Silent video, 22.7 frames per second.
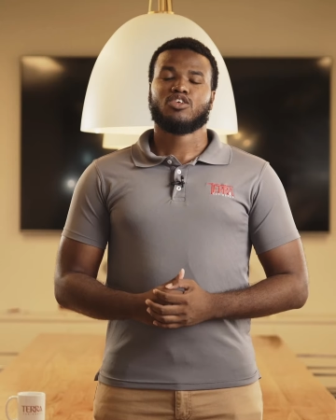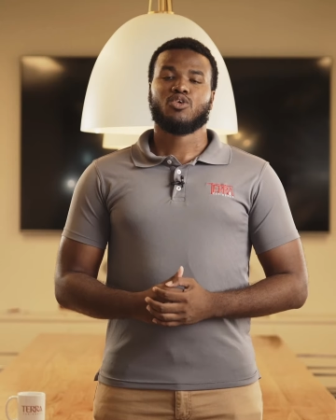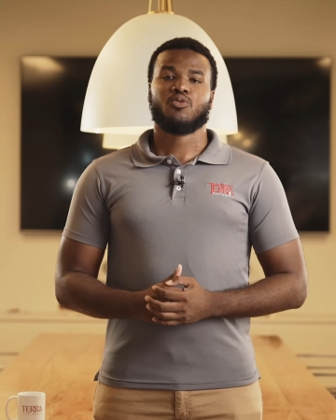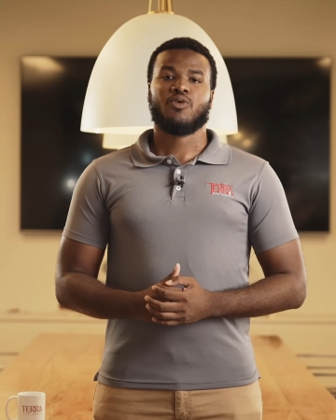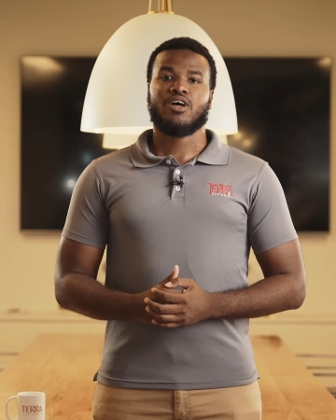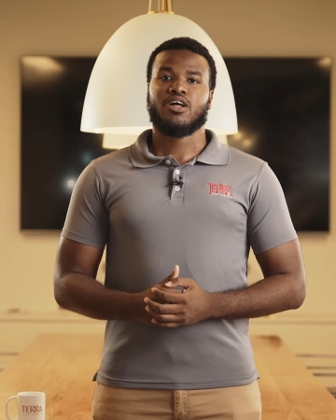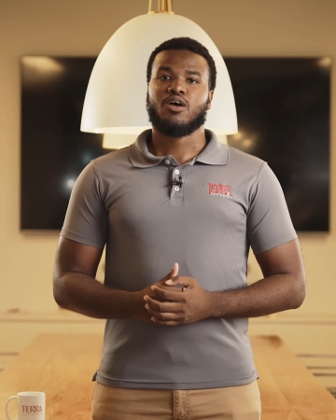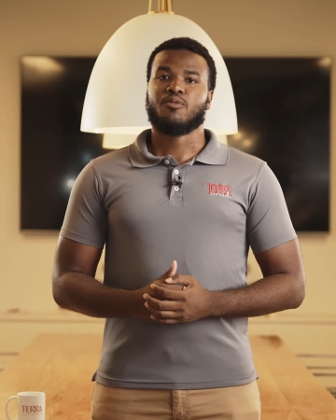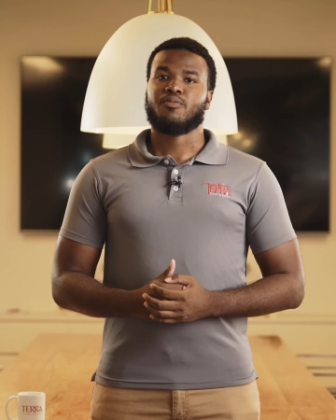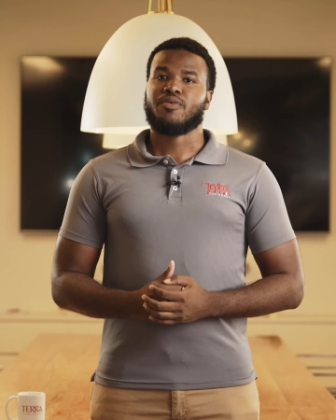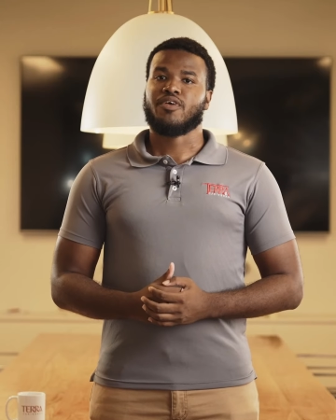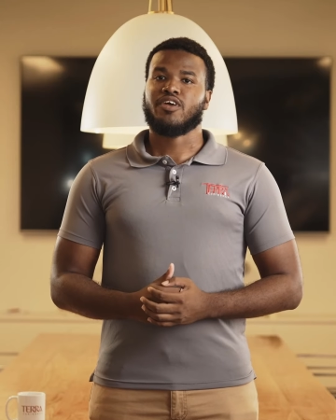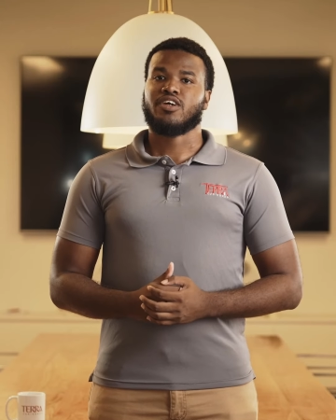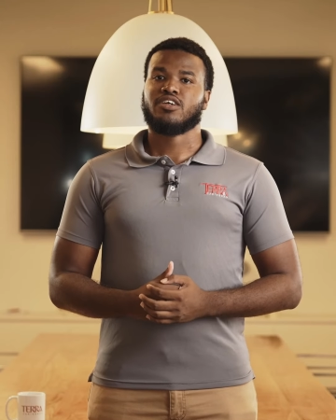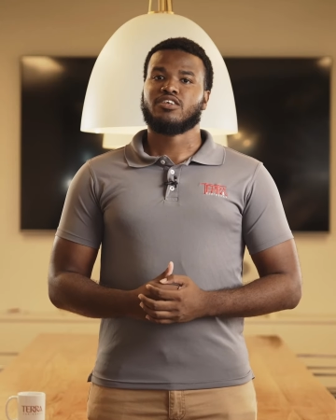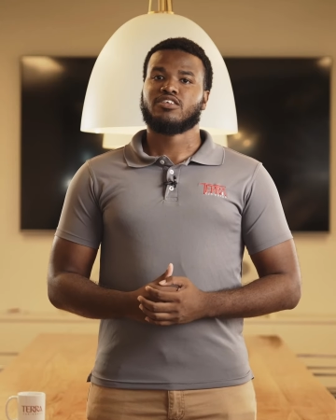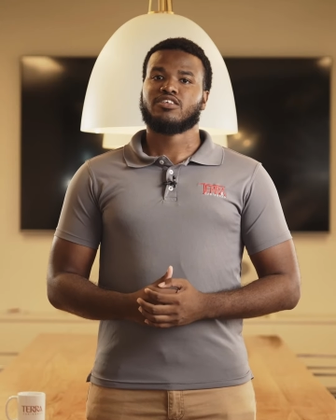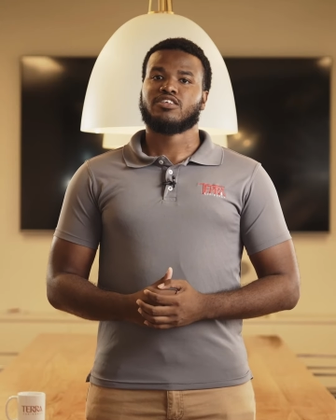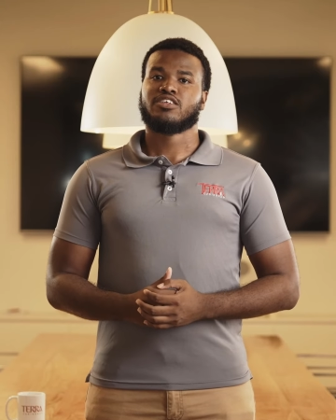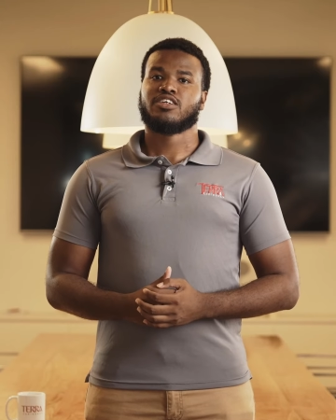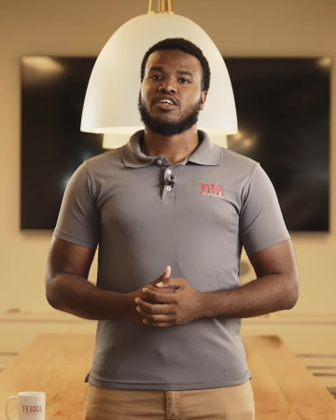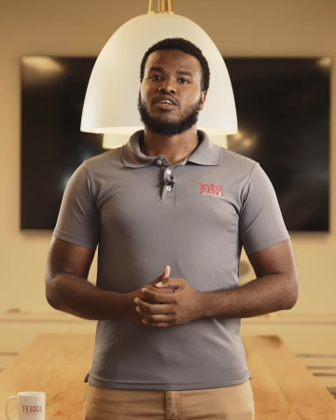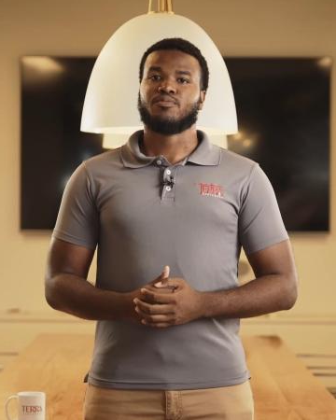So while
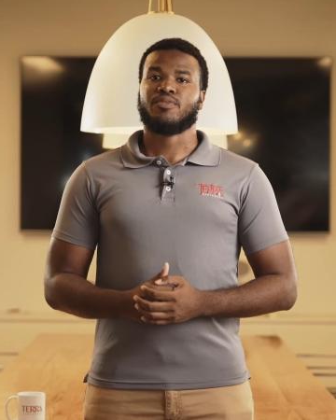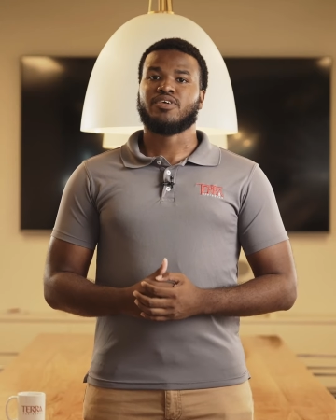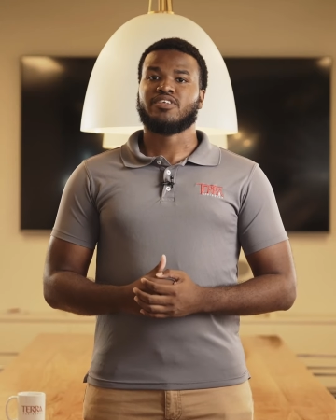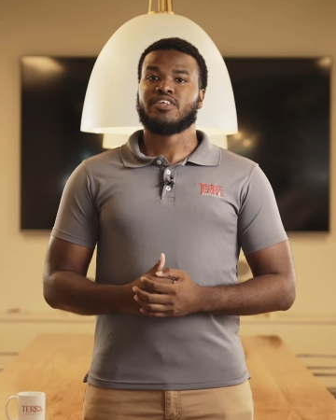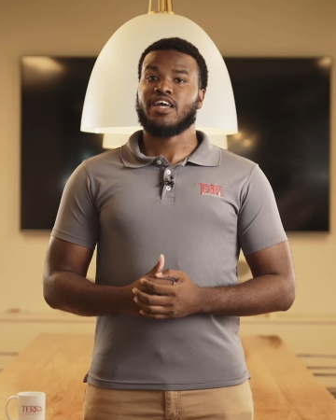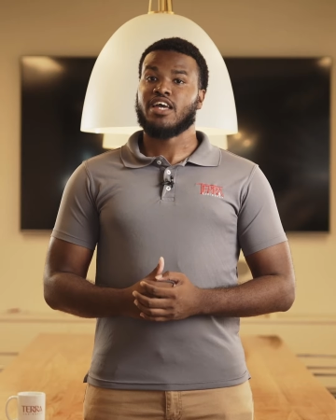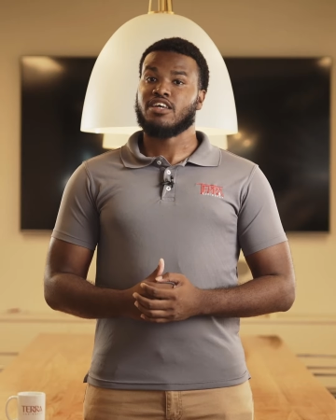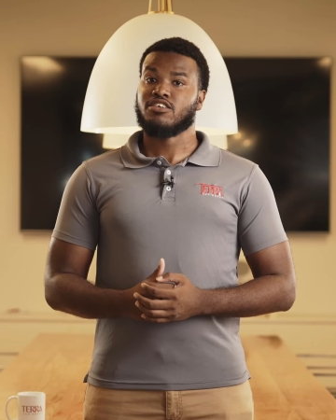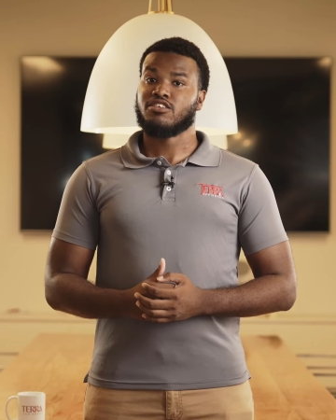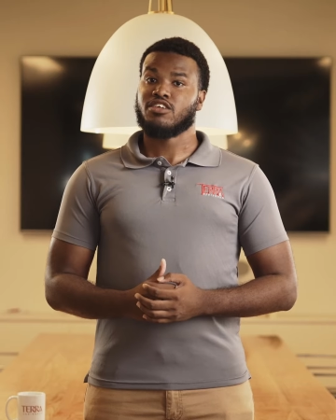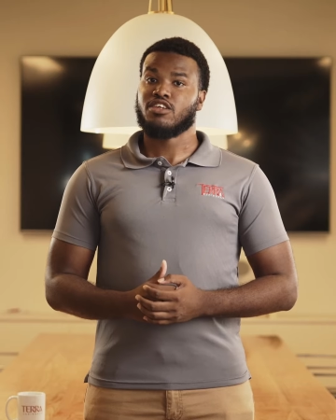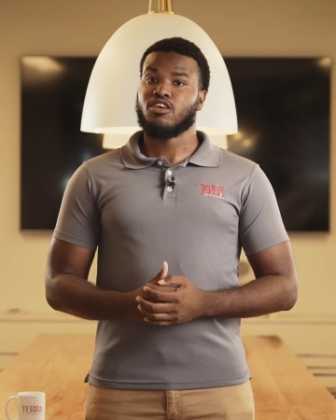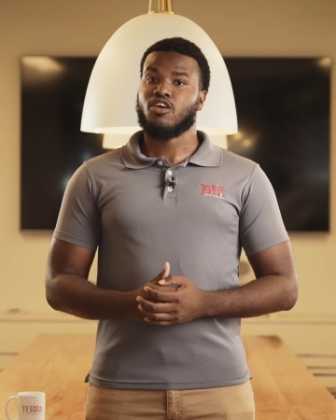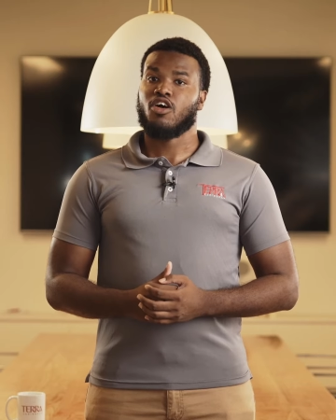appearance could potentially